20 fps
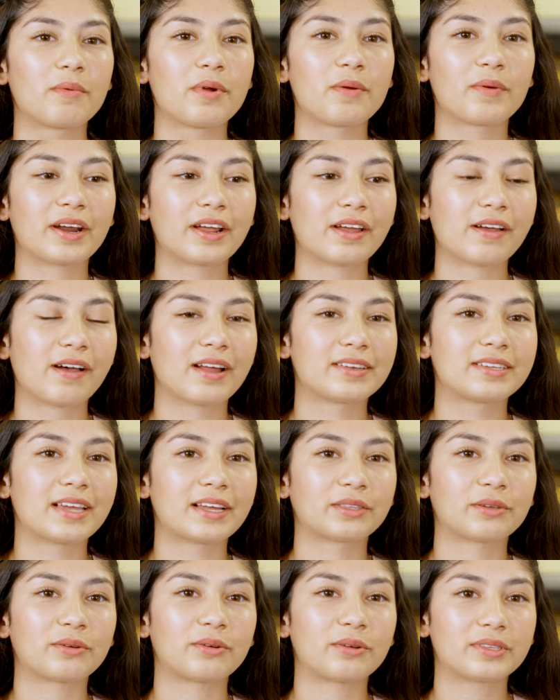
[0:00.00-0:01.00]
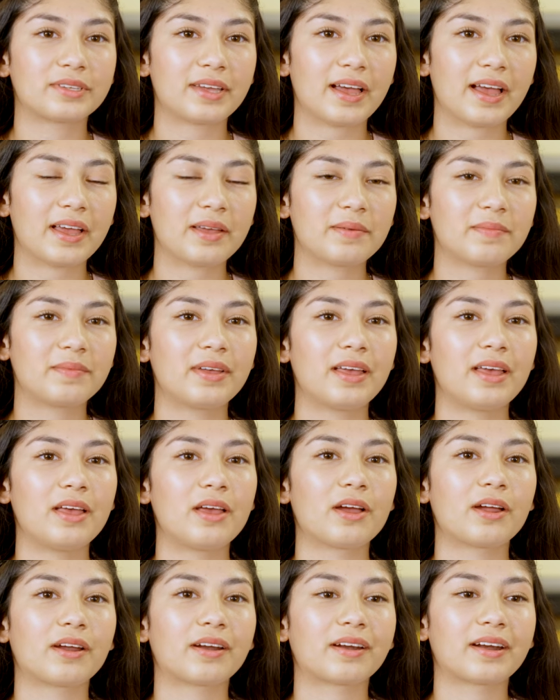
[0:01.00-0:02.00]
We were in contact the whole time.
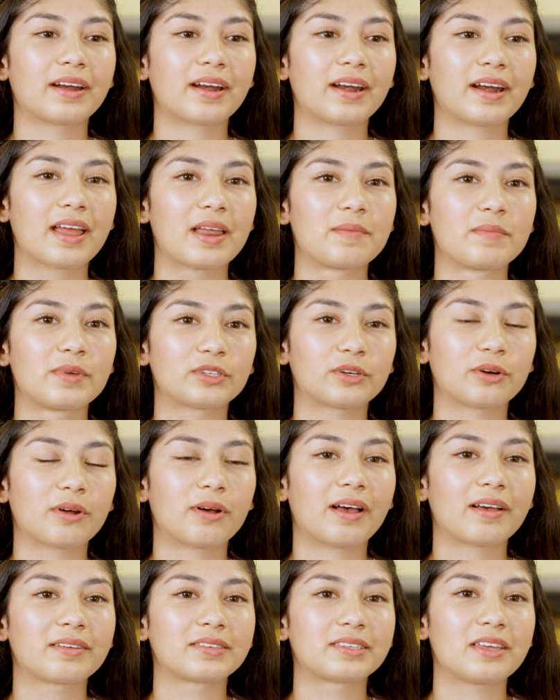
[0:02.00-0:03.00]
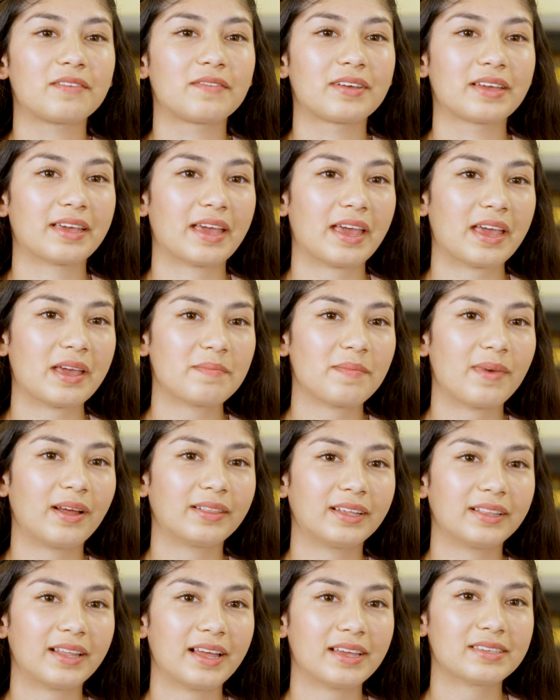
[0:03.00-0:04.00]
Her and Mr. Hallhouse even came on
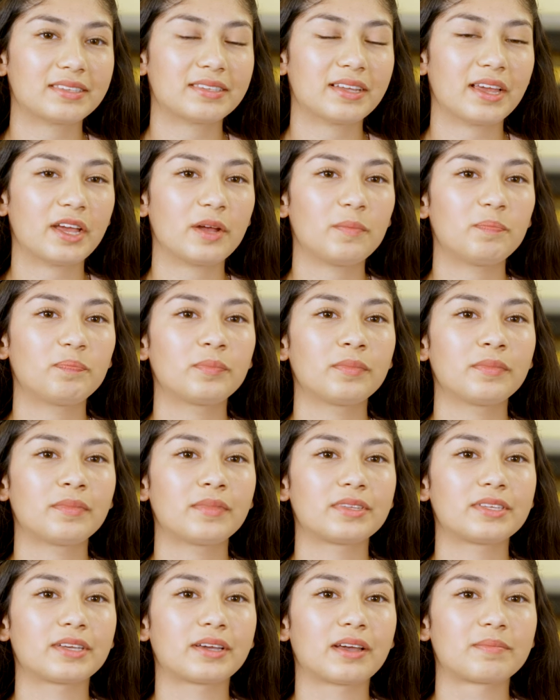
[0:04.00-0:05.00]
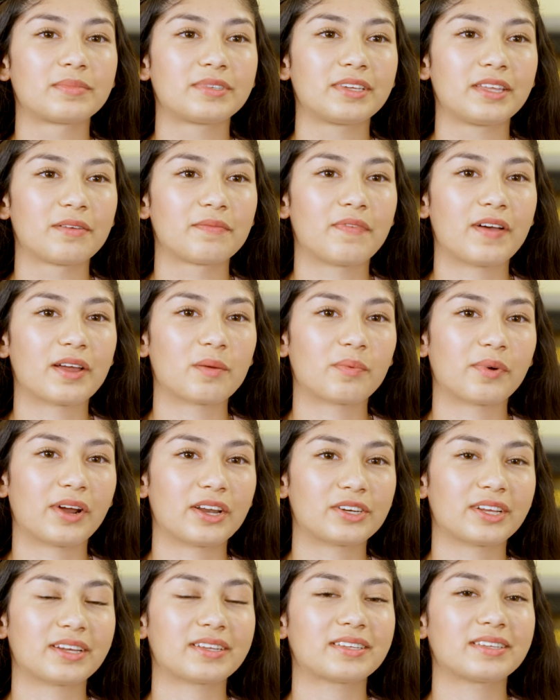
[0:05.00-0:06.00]
the last day to come see the final
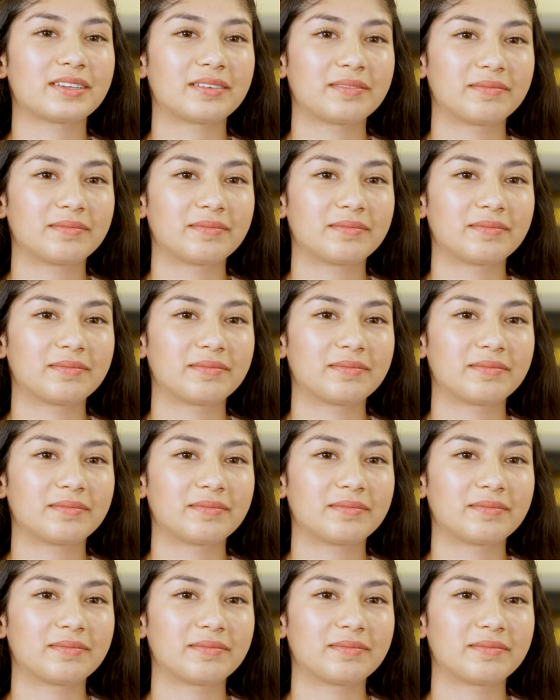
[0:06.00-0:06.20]
project.